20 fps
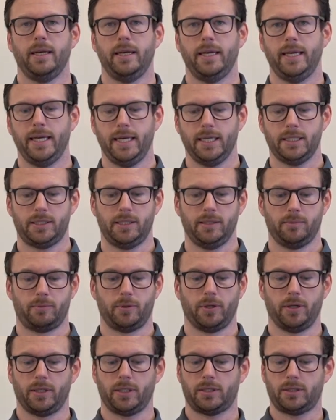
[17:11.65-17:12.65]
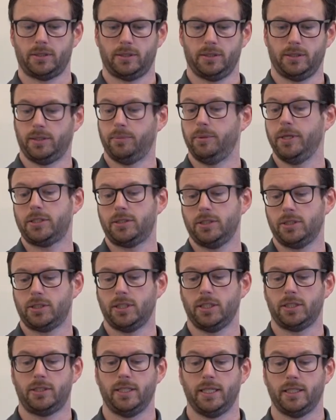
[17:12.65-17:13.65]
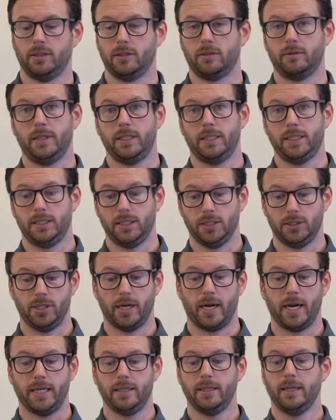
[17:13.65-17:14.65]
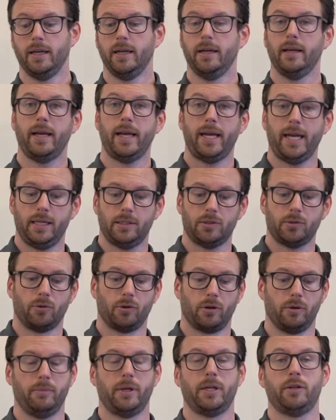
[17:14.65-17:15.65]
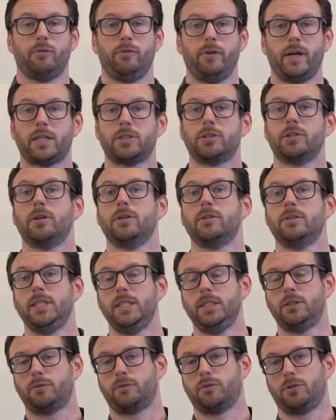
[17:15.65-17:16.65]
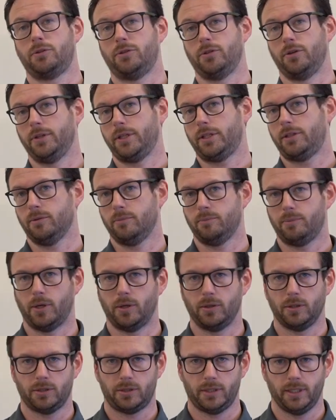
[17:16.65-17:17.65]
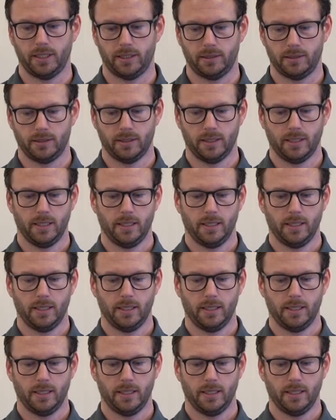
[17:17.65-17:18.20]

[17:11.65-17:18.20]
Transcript: is the businesses that already design and or manufacture these photonic components in